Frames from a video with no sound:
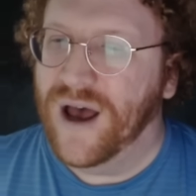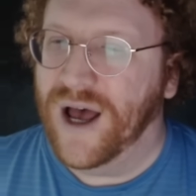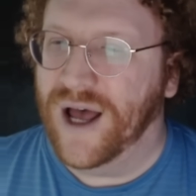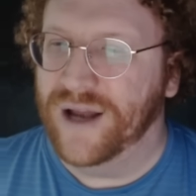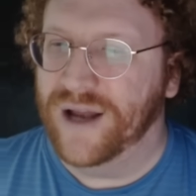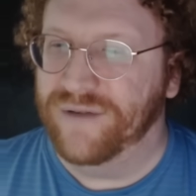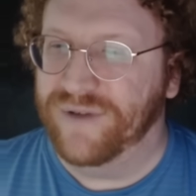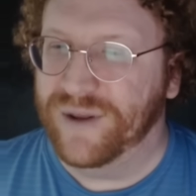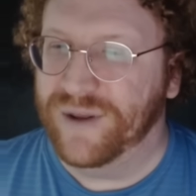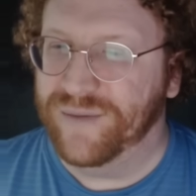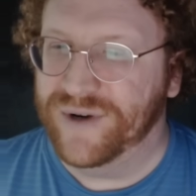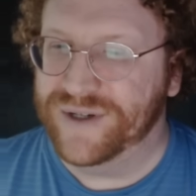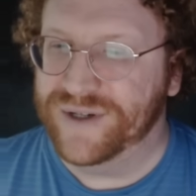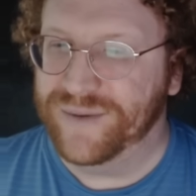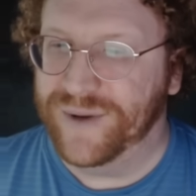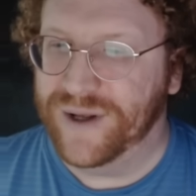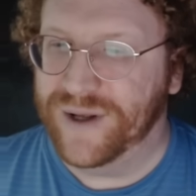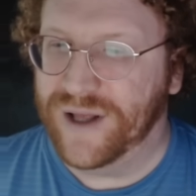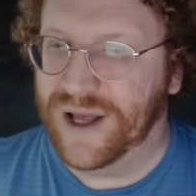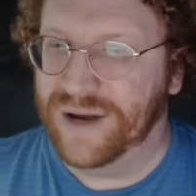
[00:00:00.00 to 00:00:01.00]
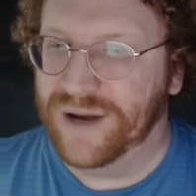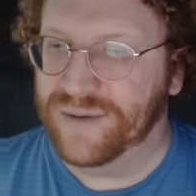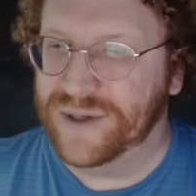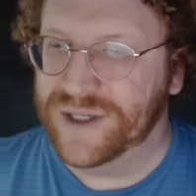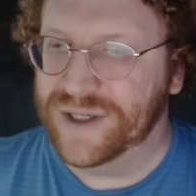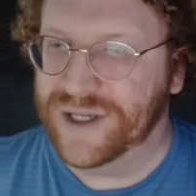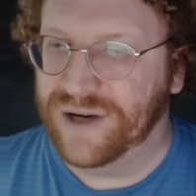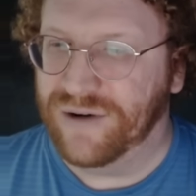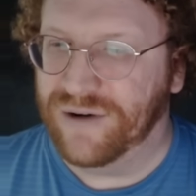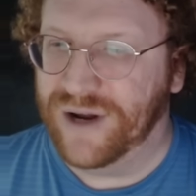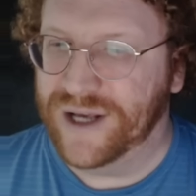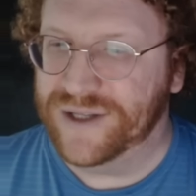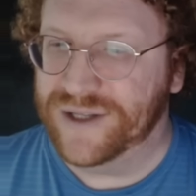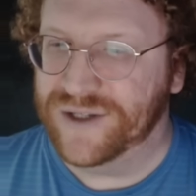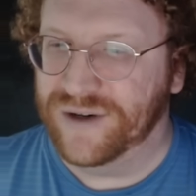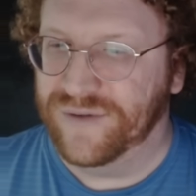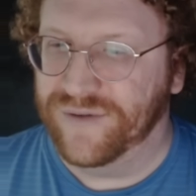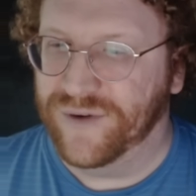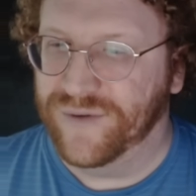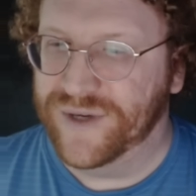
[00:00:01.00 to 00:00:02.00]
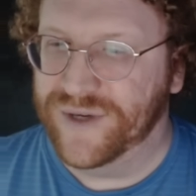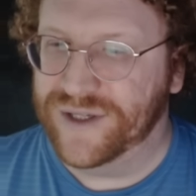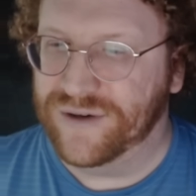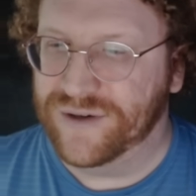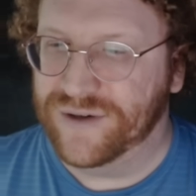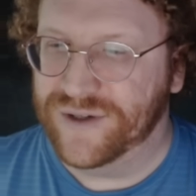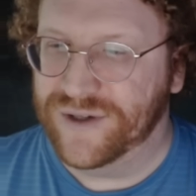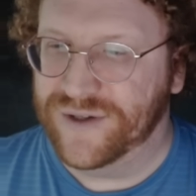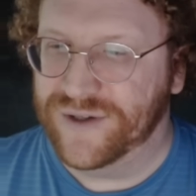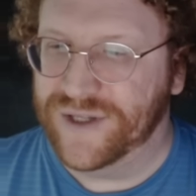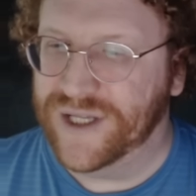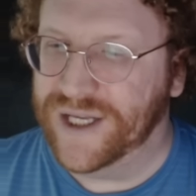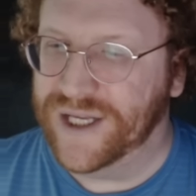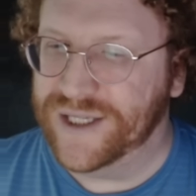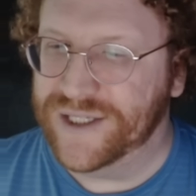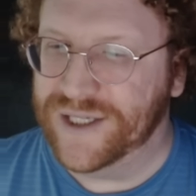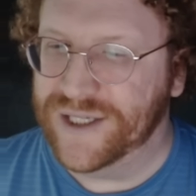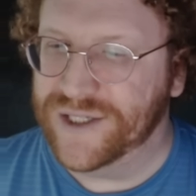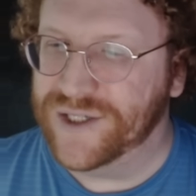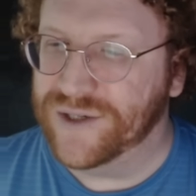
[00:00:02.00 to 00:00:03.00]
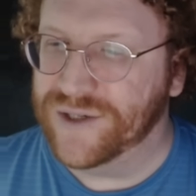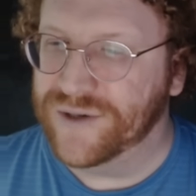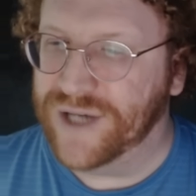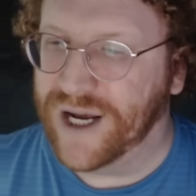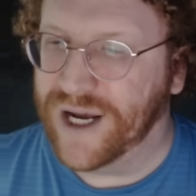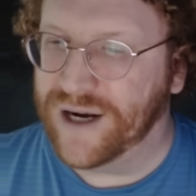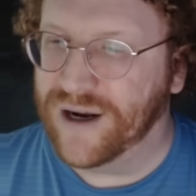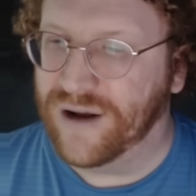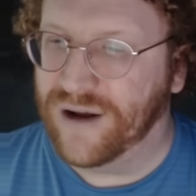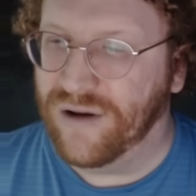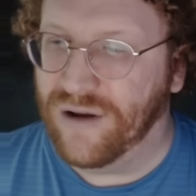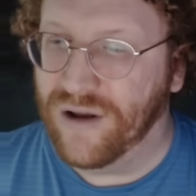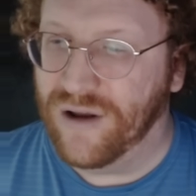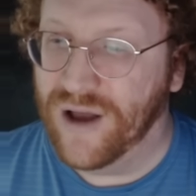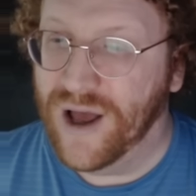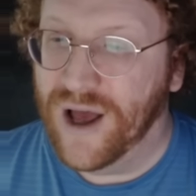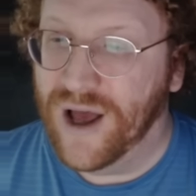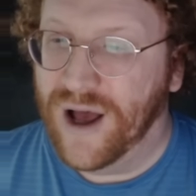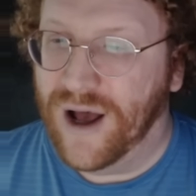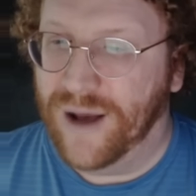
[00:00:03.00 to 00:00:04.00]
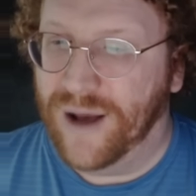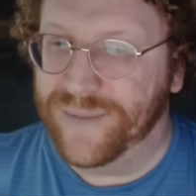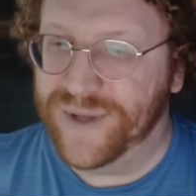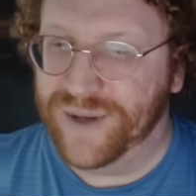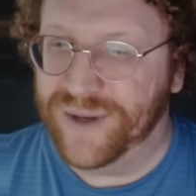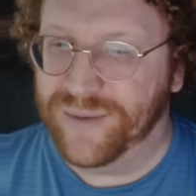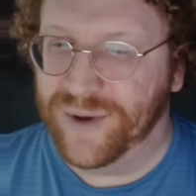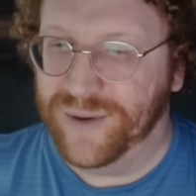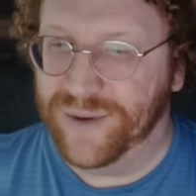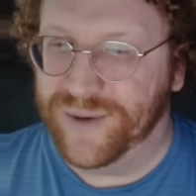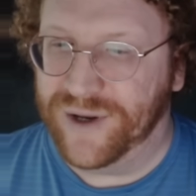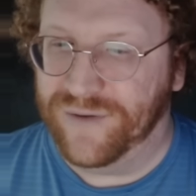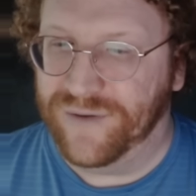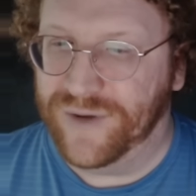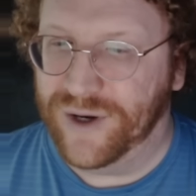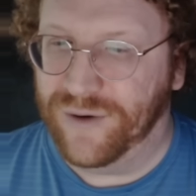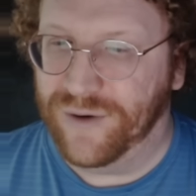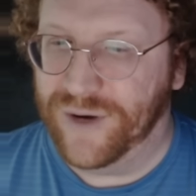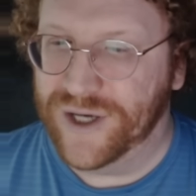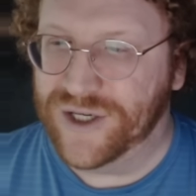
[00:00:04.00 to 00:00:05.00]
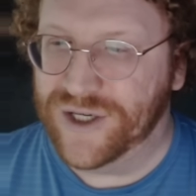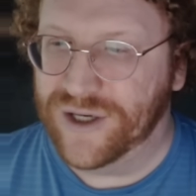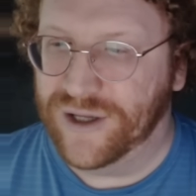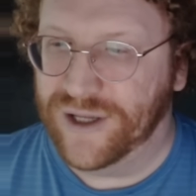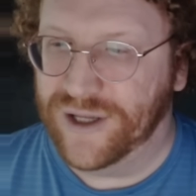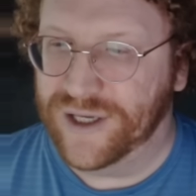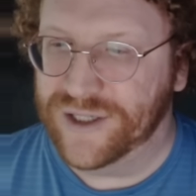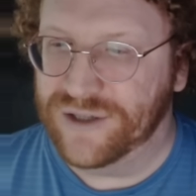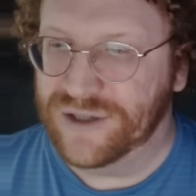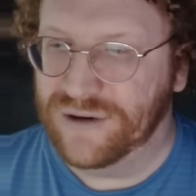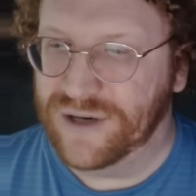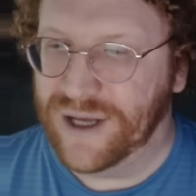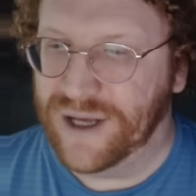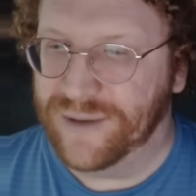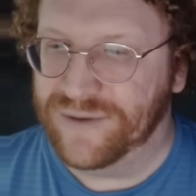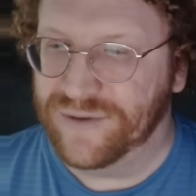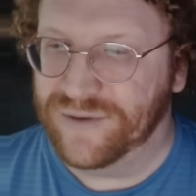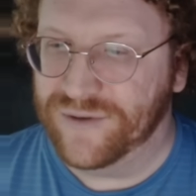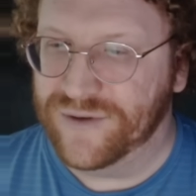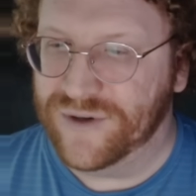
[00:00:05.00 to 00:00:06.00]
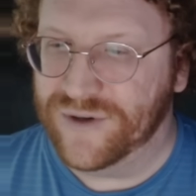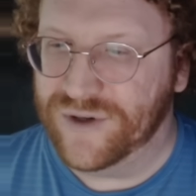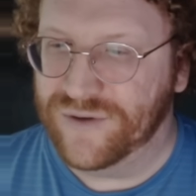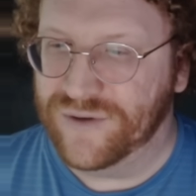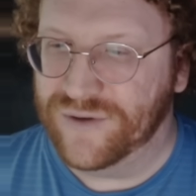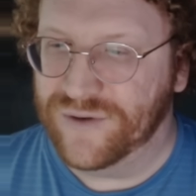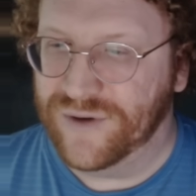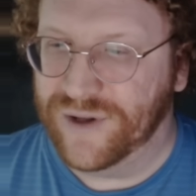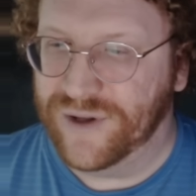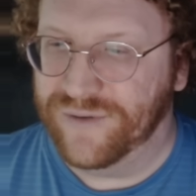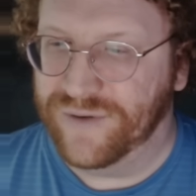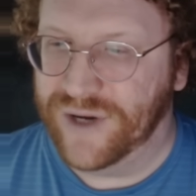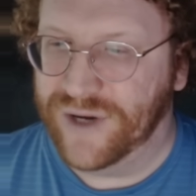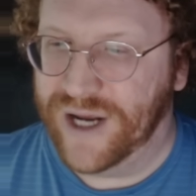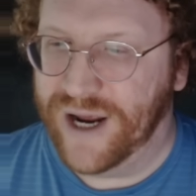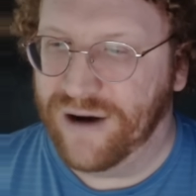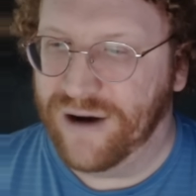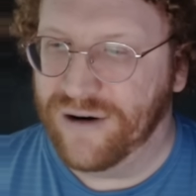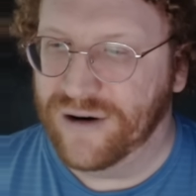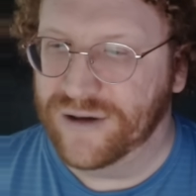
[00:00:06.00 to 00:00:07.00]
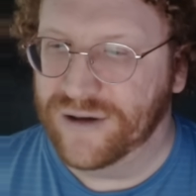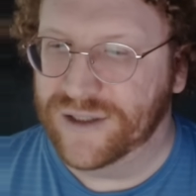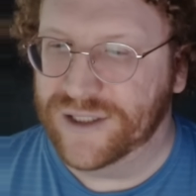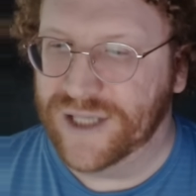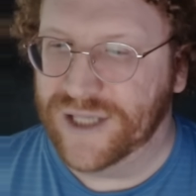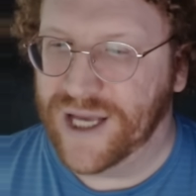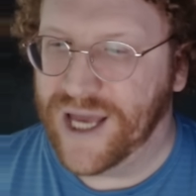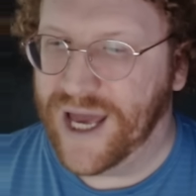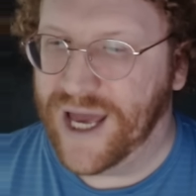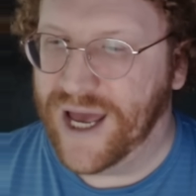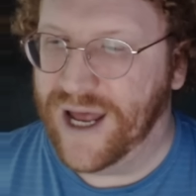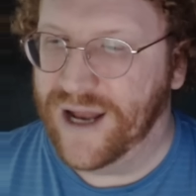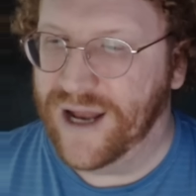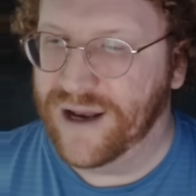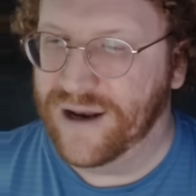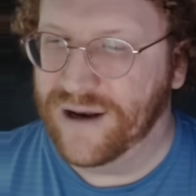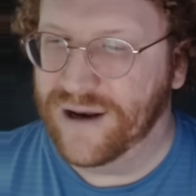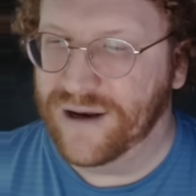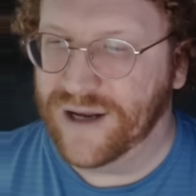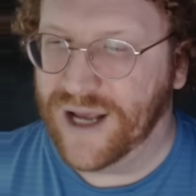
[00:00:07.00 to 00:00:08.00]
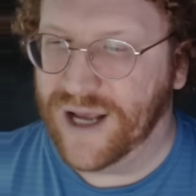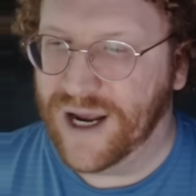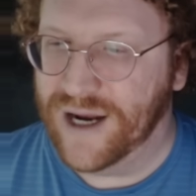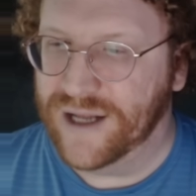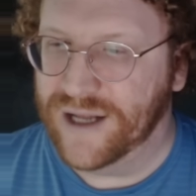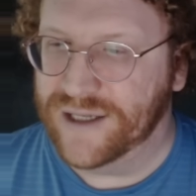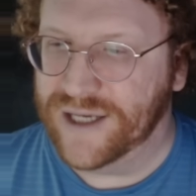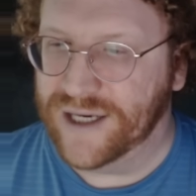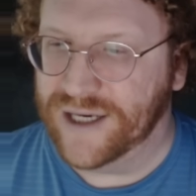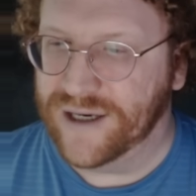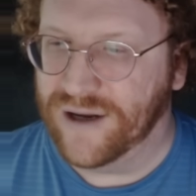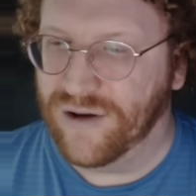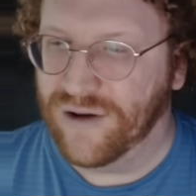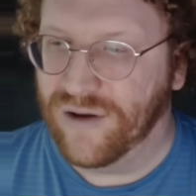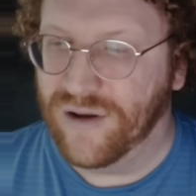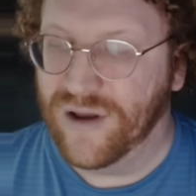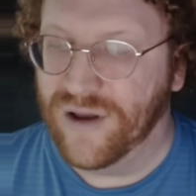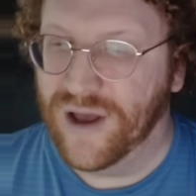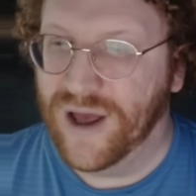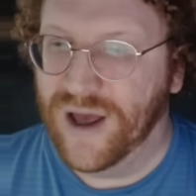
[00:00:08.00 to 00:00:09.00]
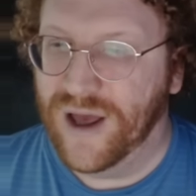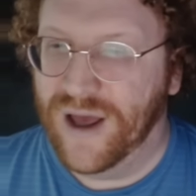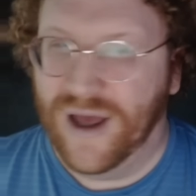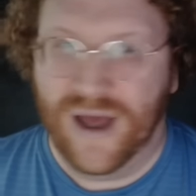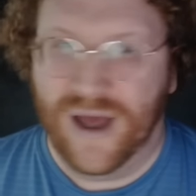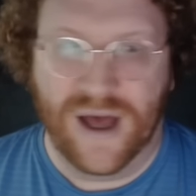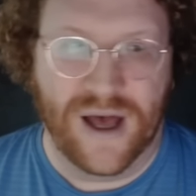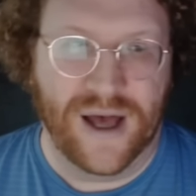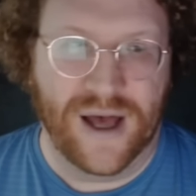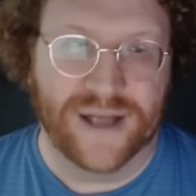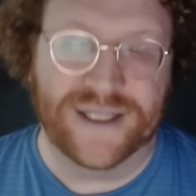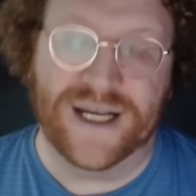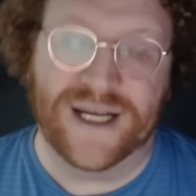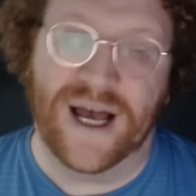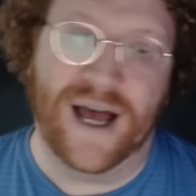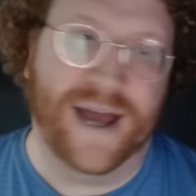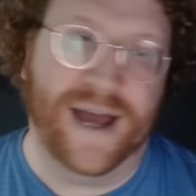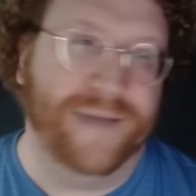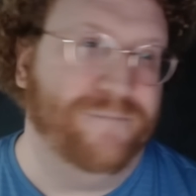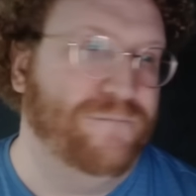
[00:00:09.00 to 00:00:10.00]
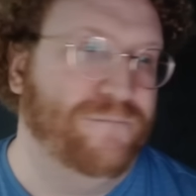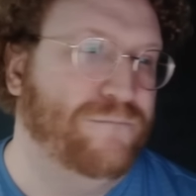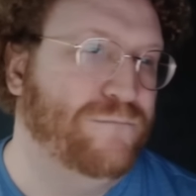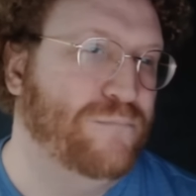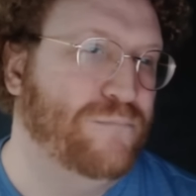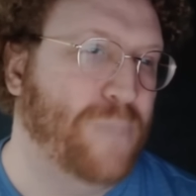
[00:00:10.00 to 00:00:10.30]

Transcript: Develop recipe cloud with synchronized server resources. This is too technical. Update deployment configuration, analytics to adapt to delivery errors. Again, kind of technical. Time.